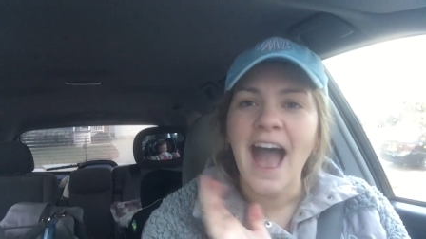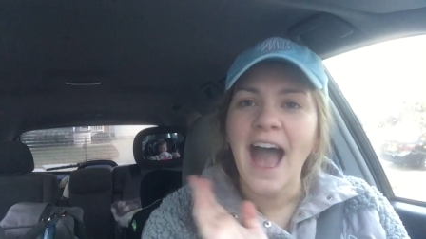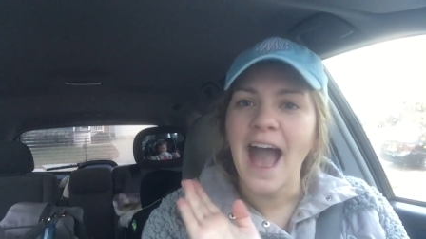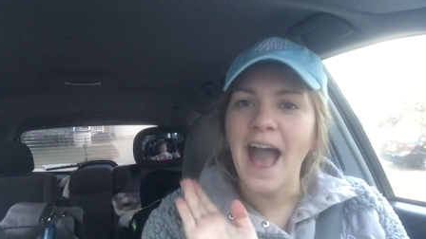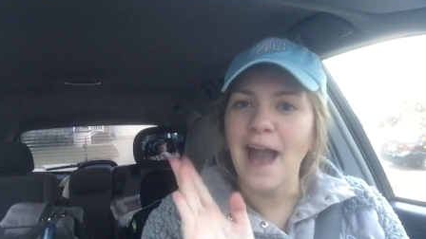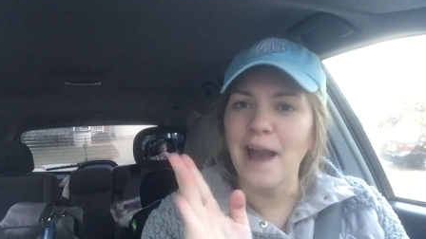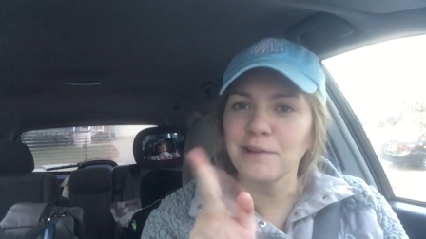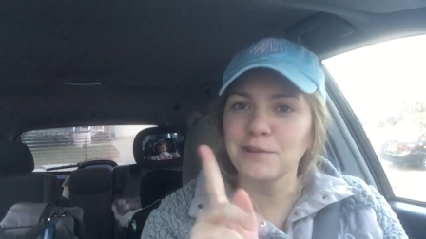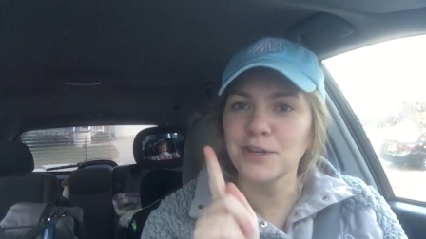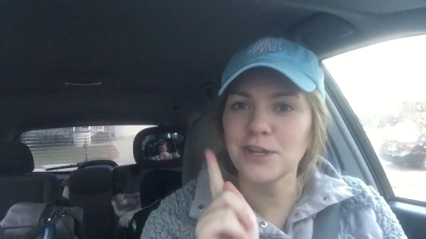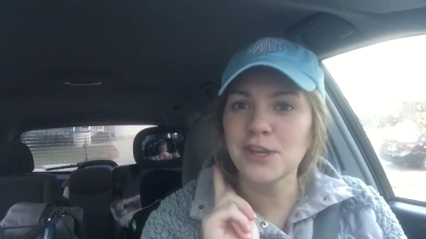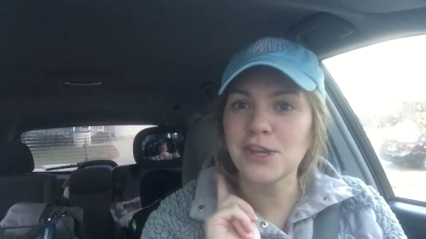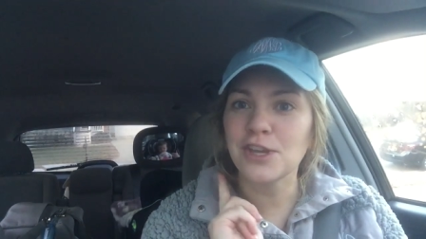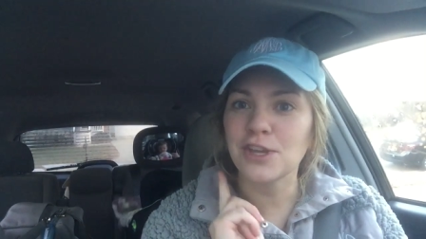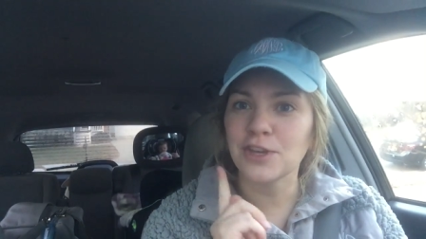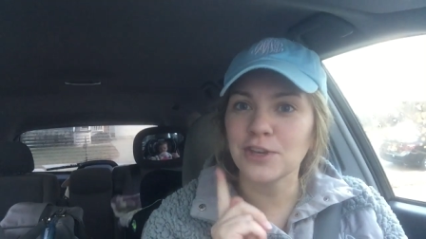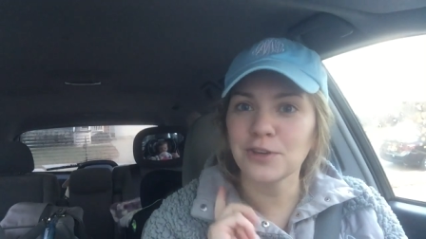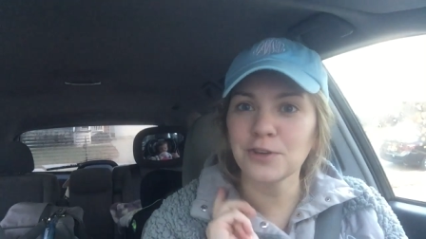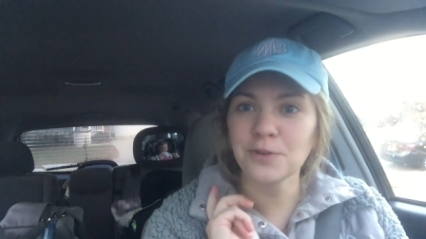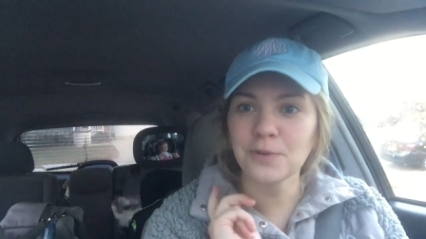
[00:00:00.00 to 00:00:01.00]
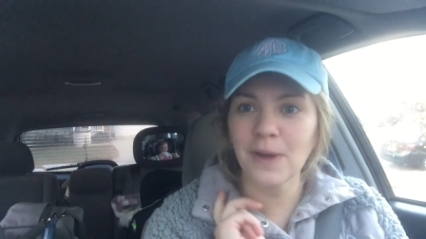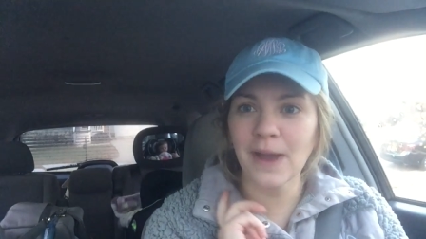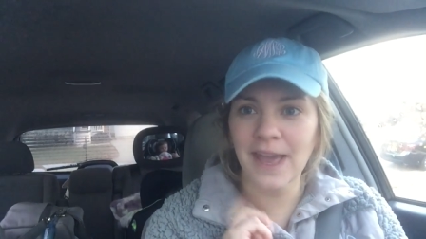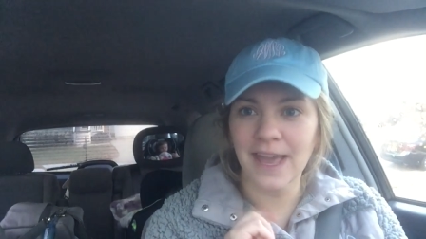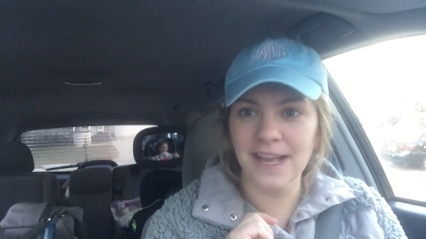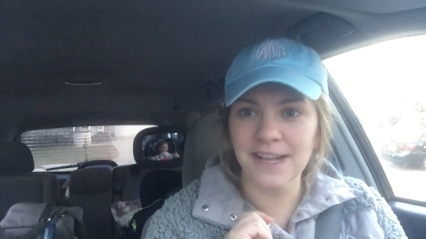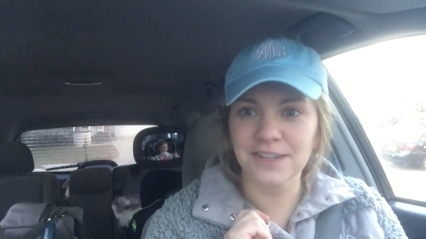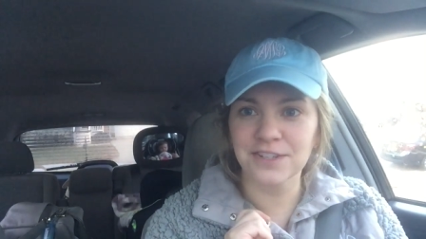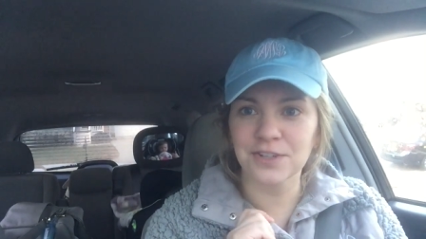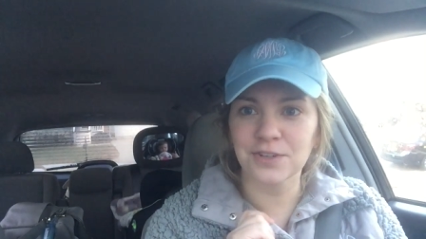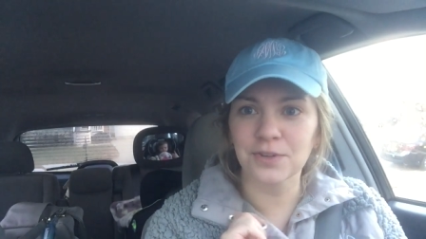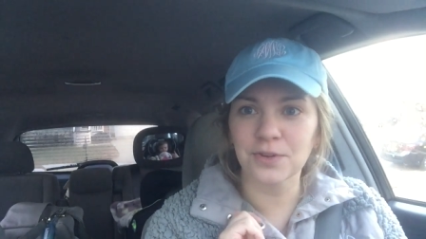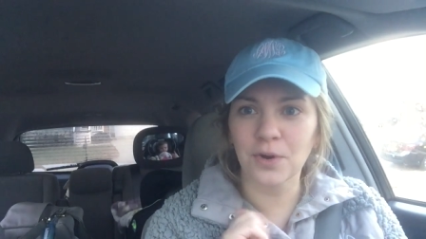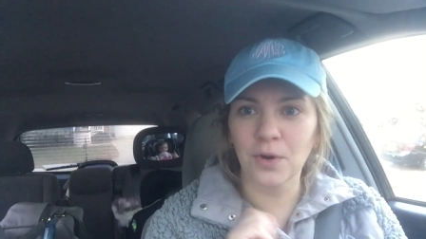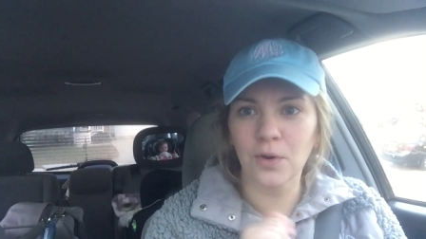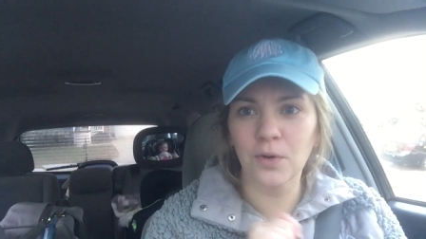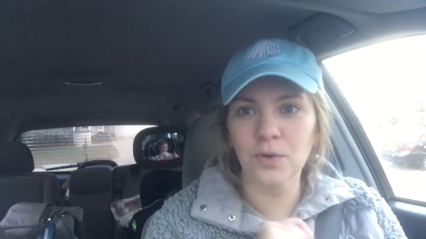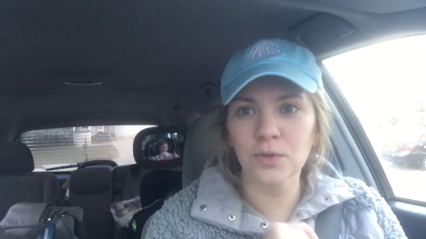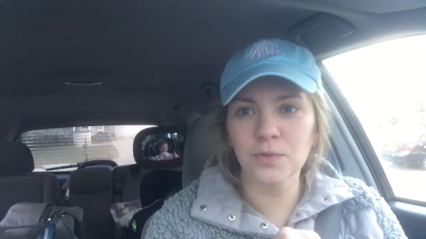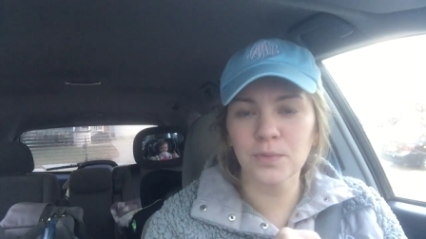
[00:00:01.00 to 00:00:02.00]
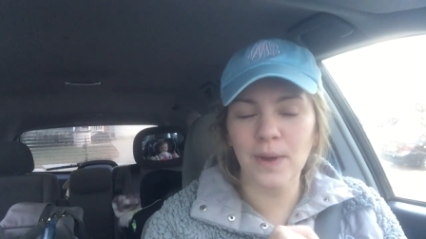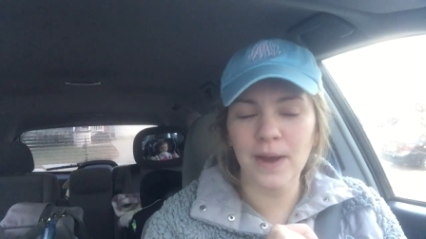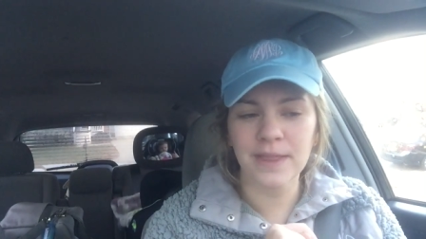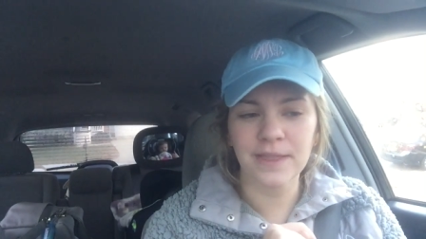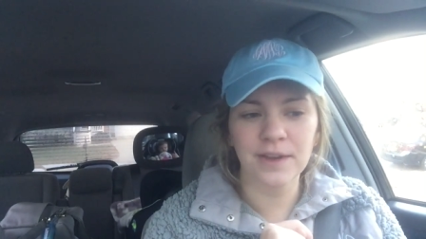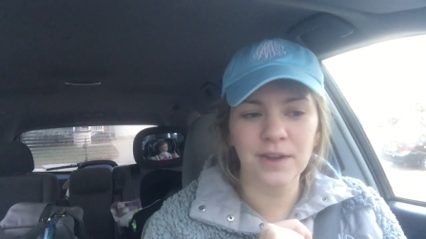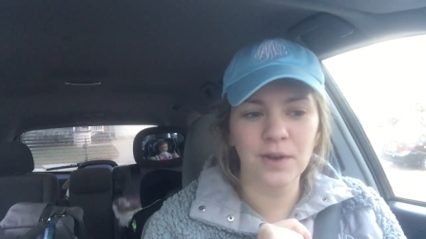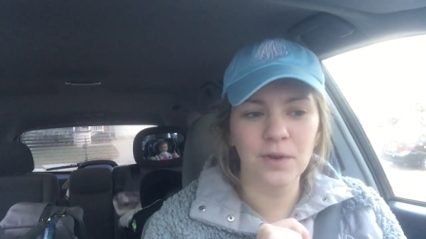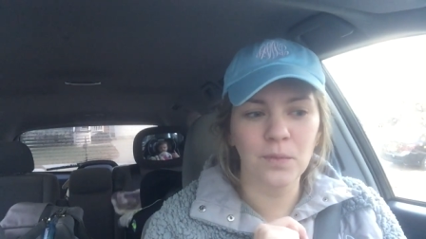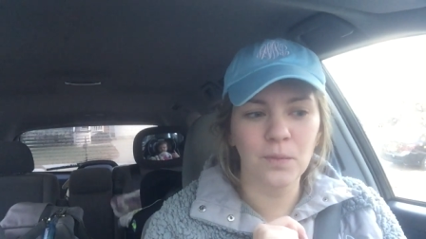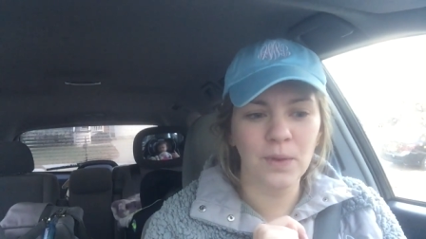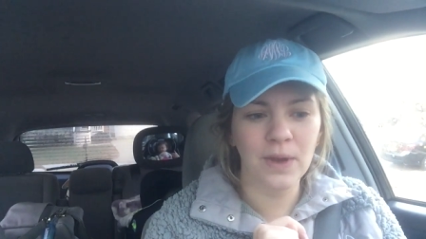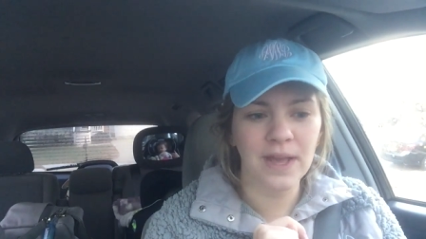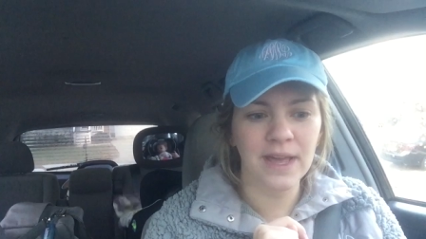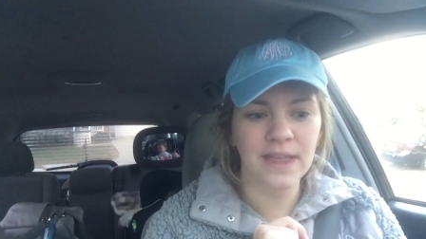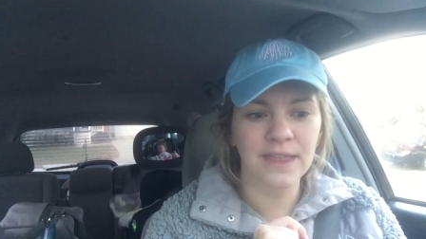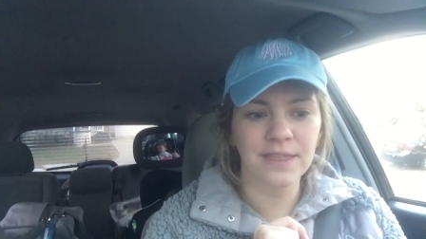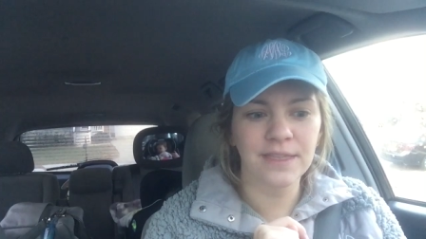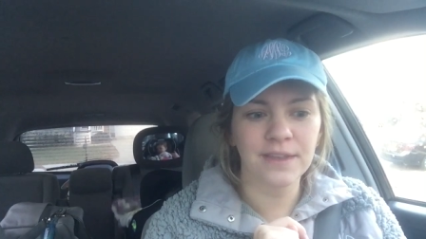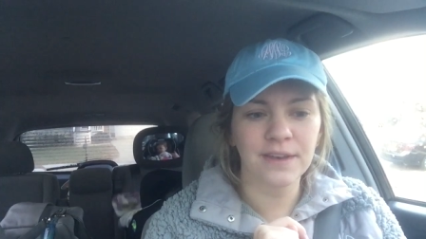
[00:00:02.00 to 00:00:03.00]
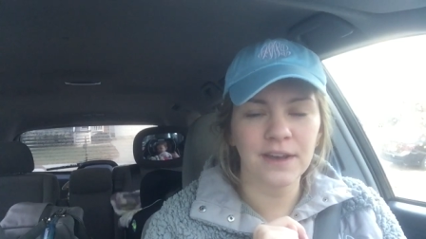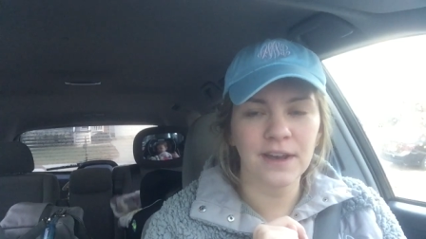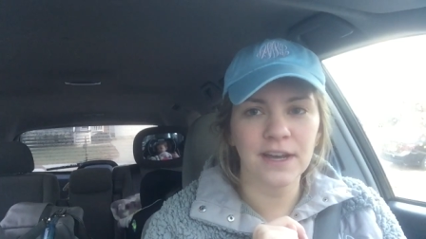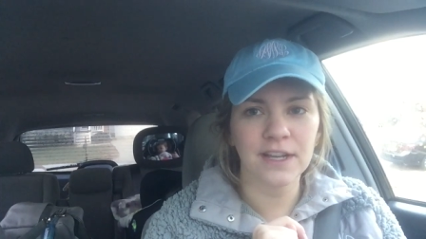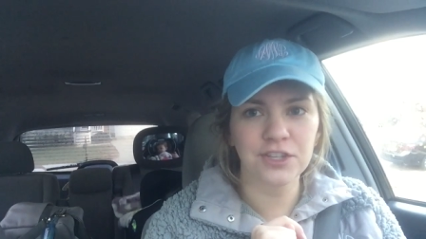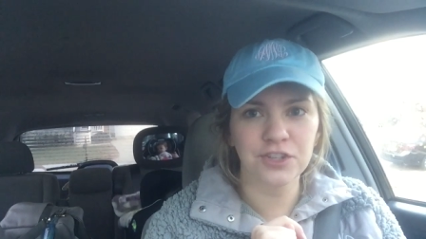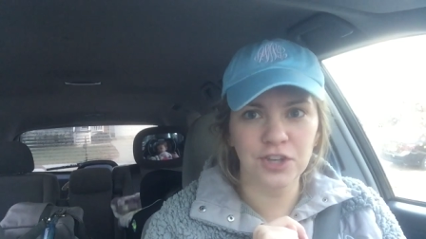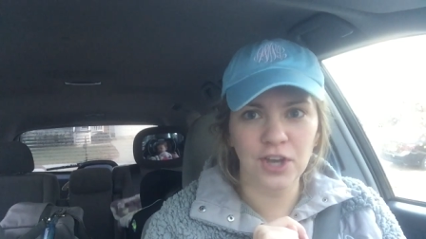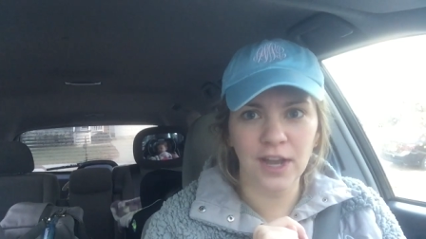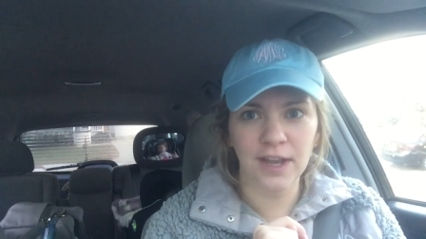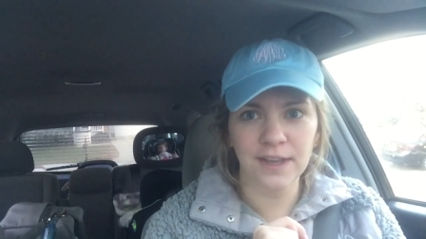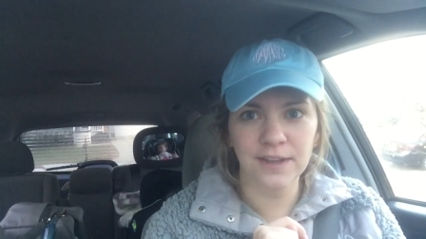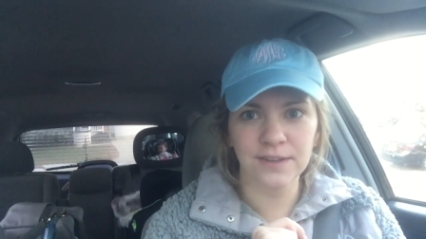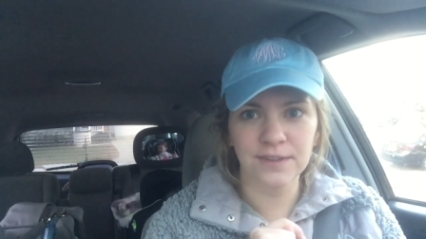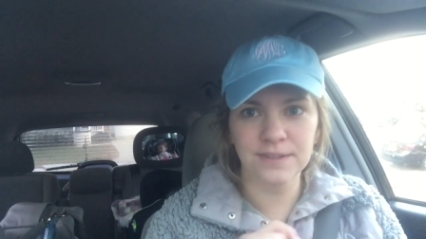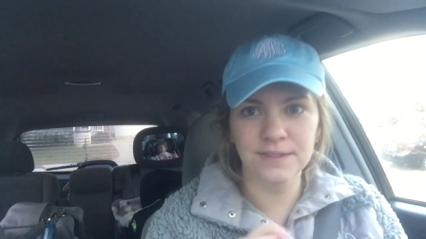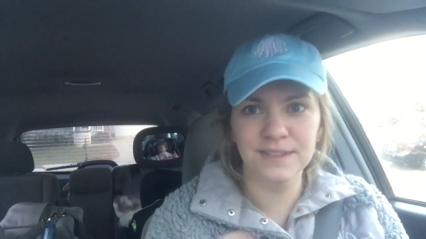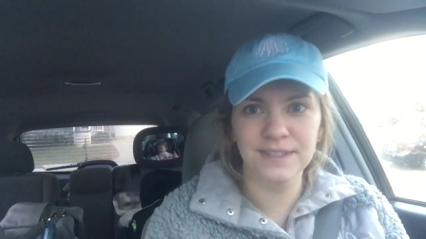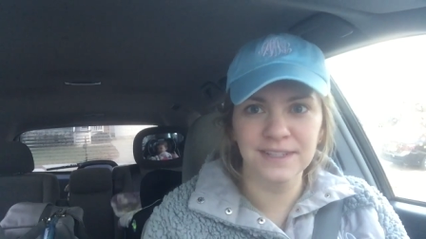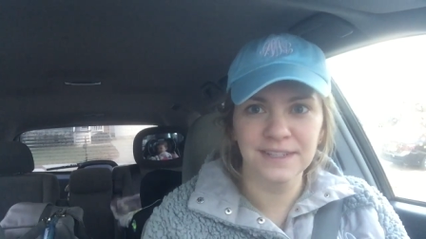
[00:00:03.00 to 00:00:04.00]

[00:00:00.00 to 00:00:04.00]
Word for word: How do you handle cold weather with a child?